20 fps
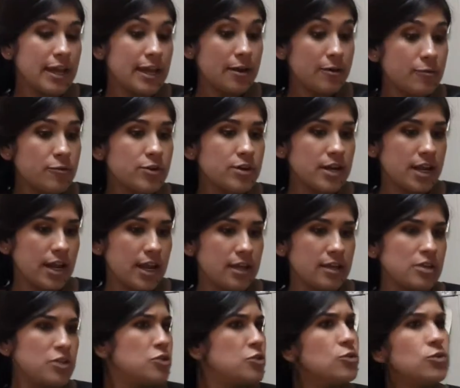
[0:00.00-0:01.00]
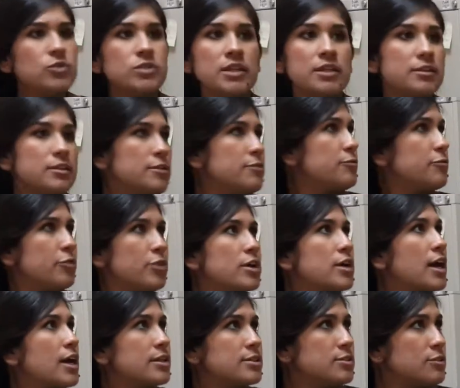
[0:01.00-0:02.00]
every day using
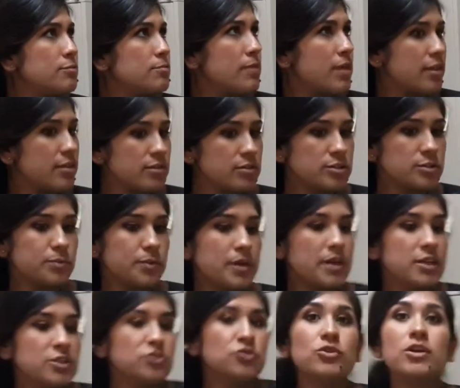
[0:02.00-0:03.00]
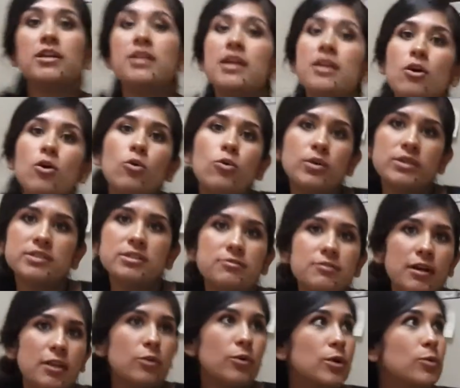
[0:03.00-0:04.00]
different kinds of methods, because you cannot always
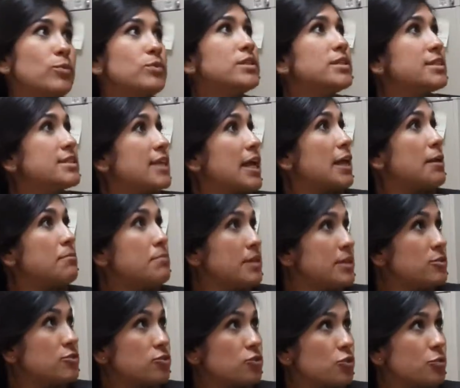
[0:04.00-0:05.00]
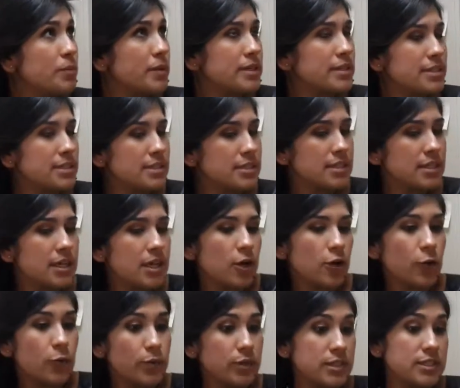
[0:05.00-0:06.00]
evaluate with the same instrument
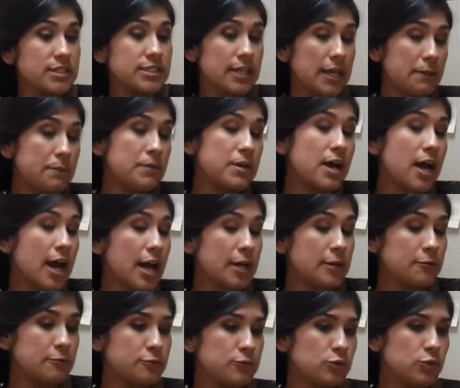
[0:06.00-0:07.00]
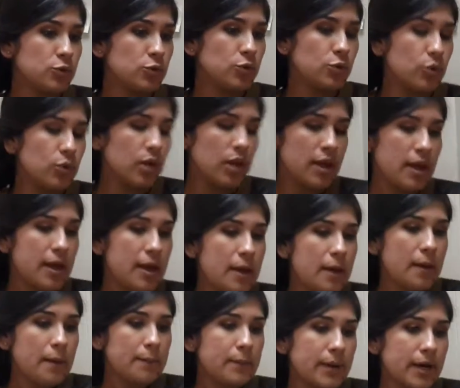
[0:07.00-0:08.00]
or with the same kind of tool.
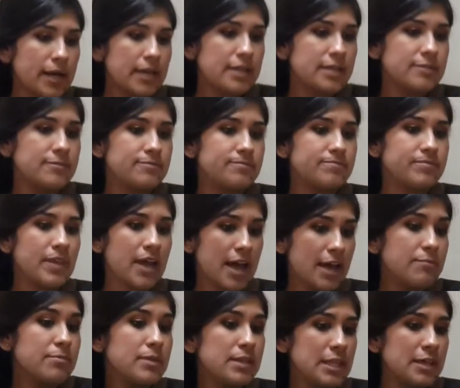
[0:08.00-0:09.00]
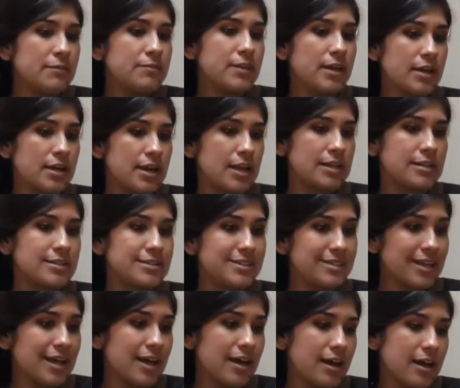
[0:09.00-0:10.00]
But I believe that
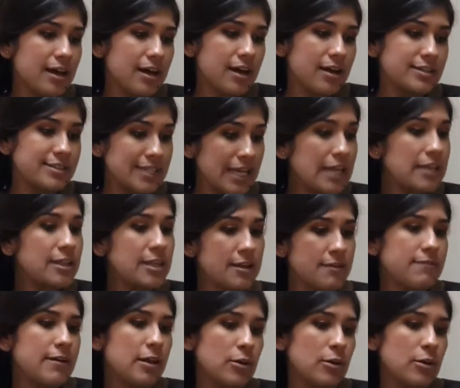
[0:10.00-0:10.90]
daily